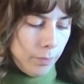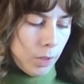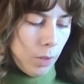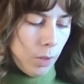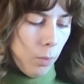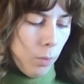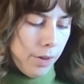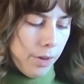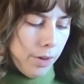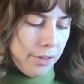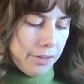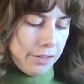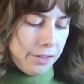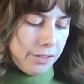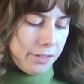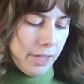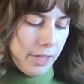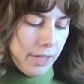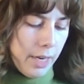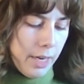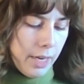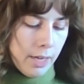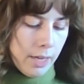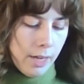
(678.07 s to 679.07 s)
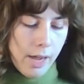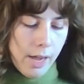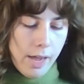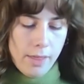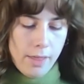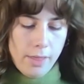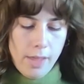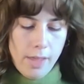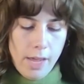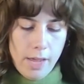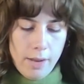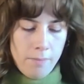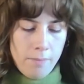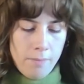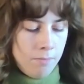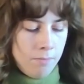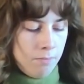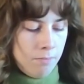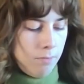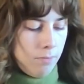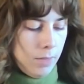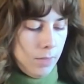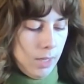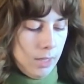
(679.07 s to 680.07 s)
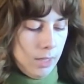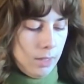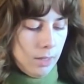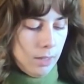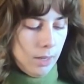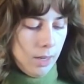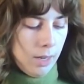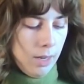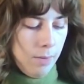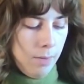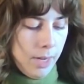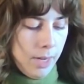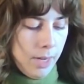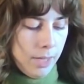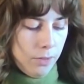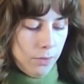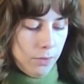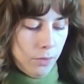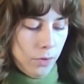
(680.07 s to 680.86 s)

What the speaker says: where they're sitting, and then it's kind of mess